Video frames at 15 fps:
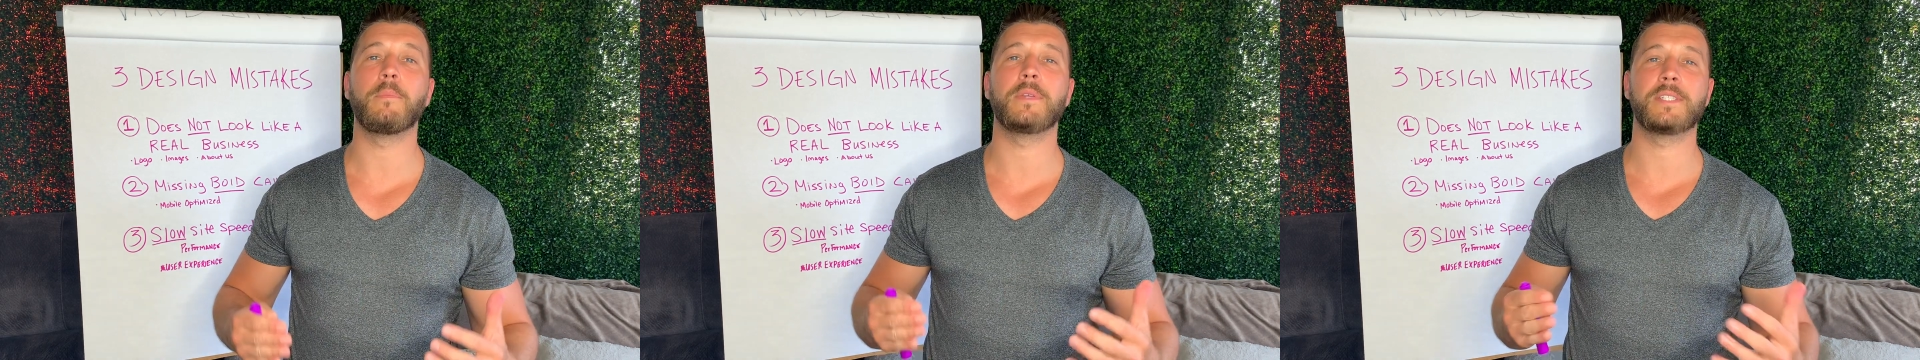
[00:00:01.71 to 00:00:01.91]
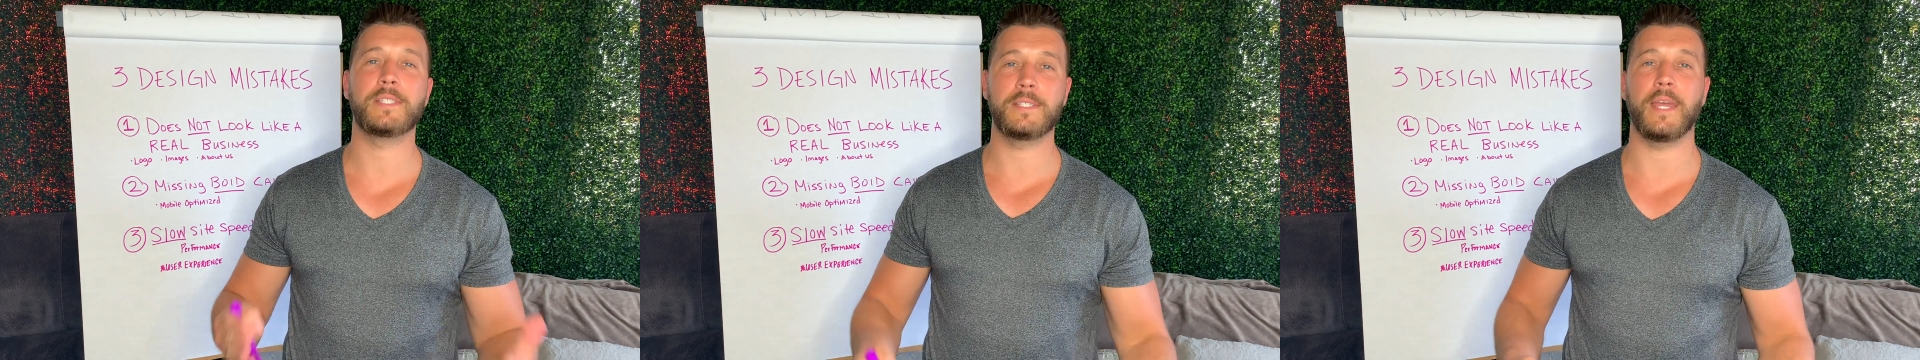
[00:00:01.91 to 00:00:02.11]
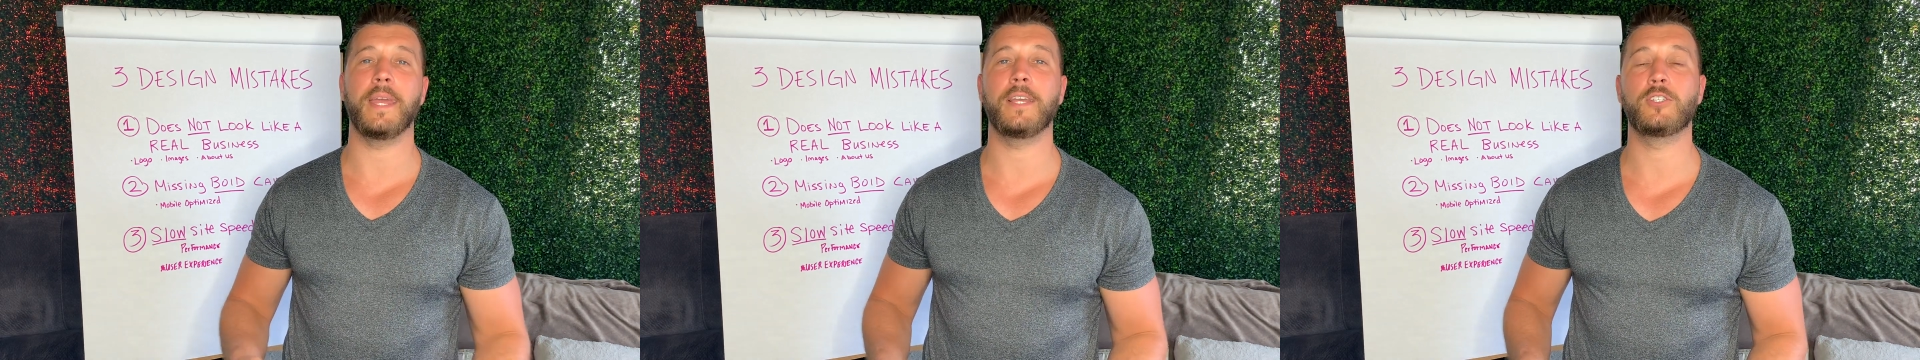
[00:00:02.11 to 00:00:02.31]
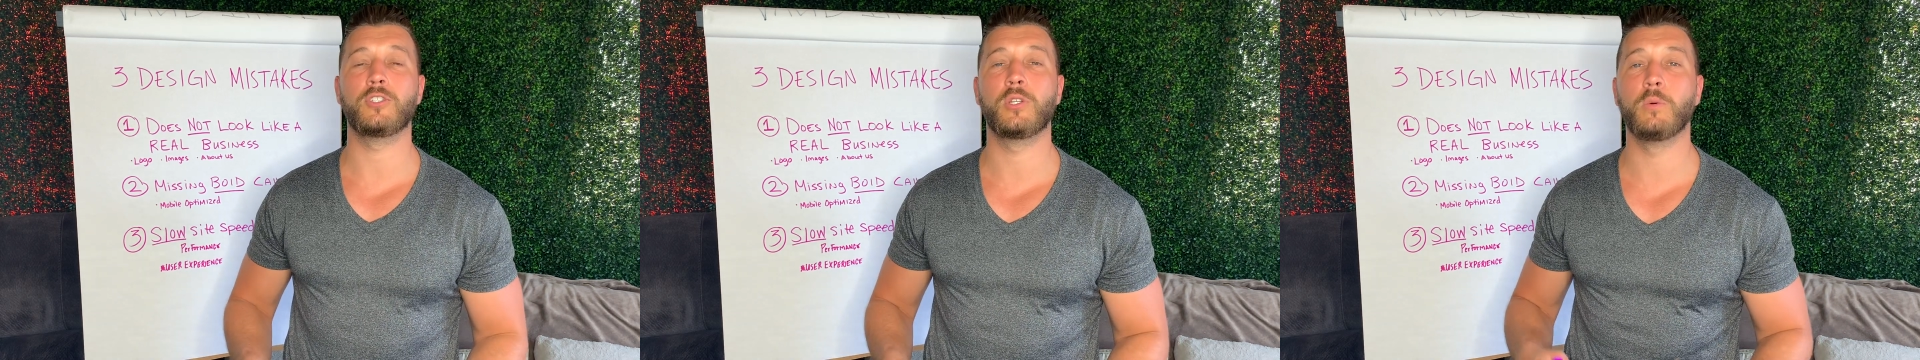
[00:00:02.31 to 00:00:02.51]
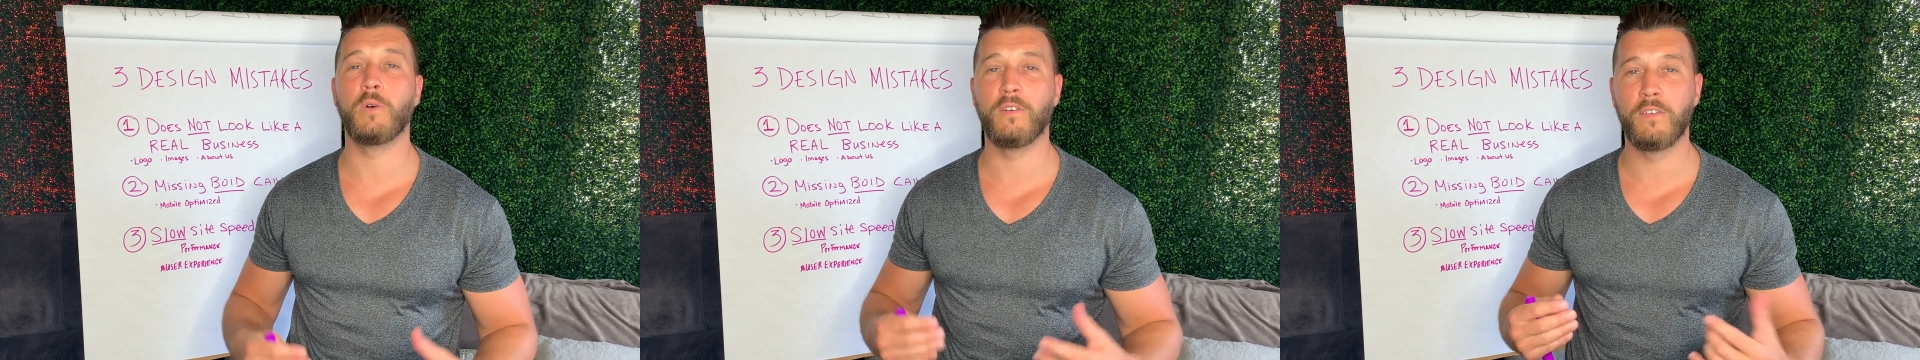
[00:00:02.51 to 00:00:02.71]
mistakes
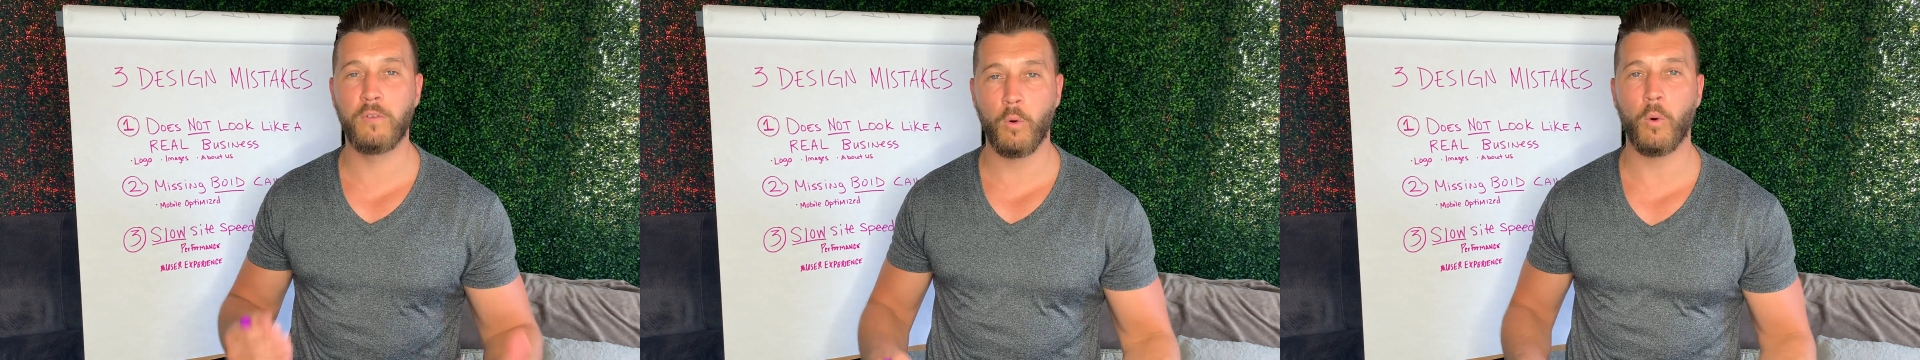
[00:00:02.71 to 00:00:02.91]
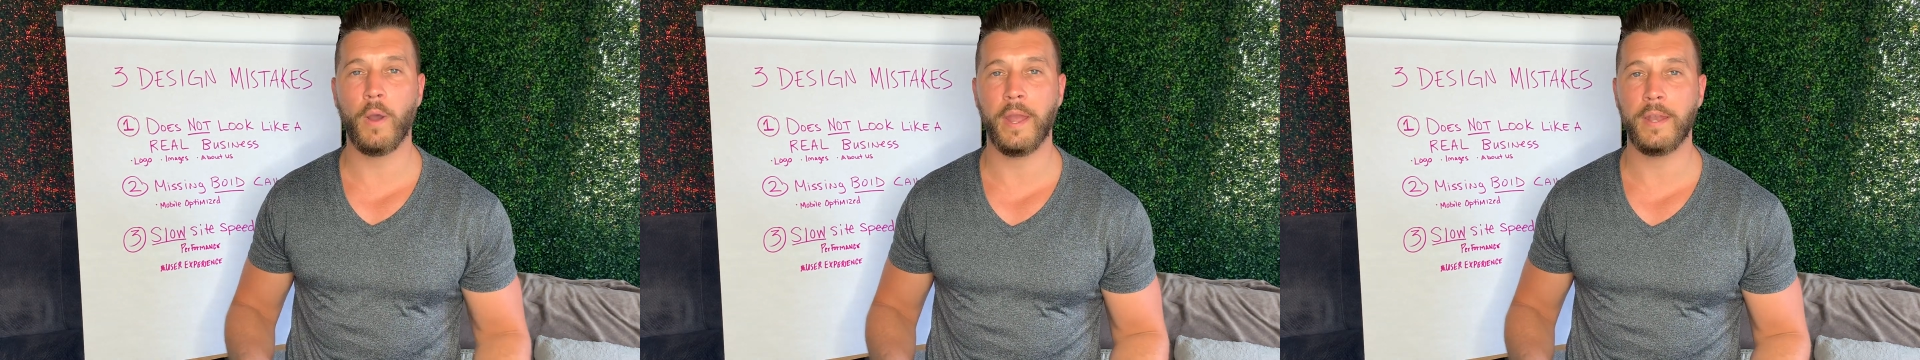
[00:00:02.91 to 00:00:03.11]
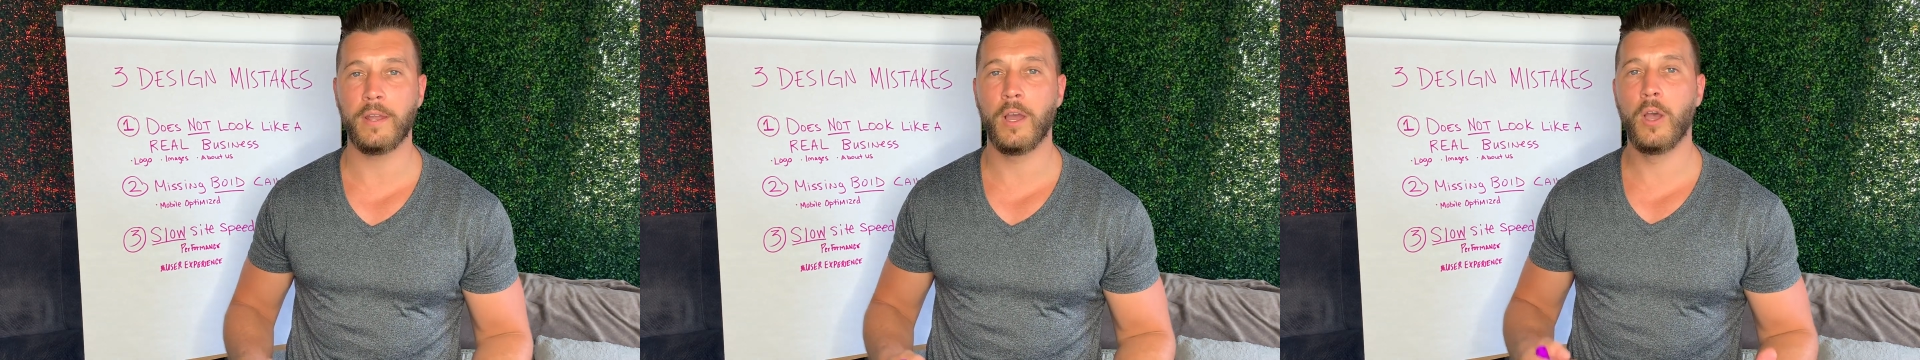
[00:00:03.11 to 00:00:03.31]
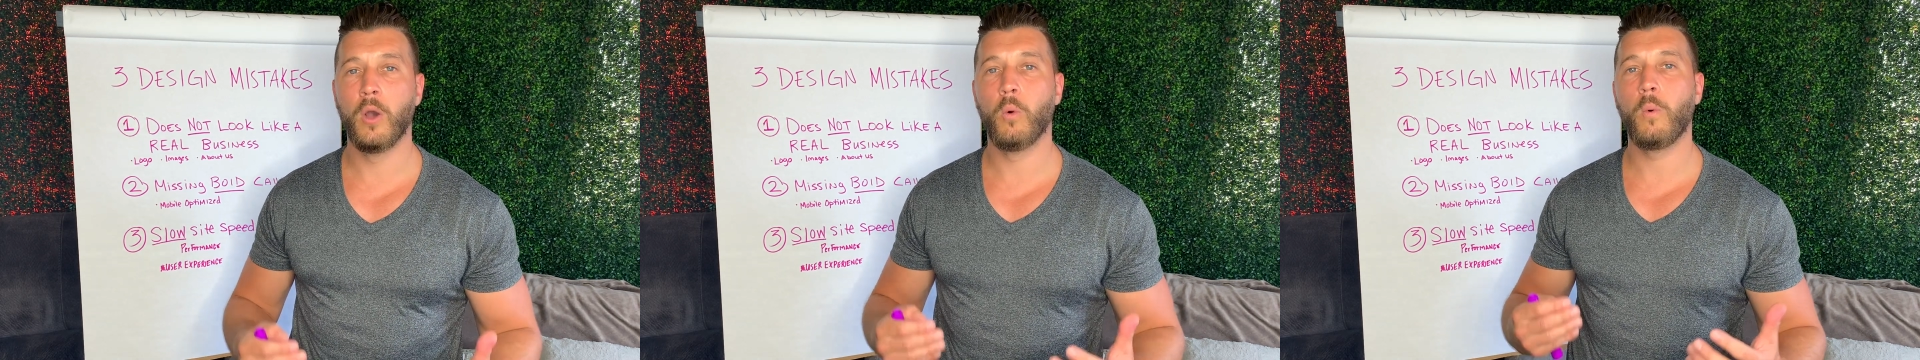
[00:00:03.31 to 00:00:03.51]
to avoid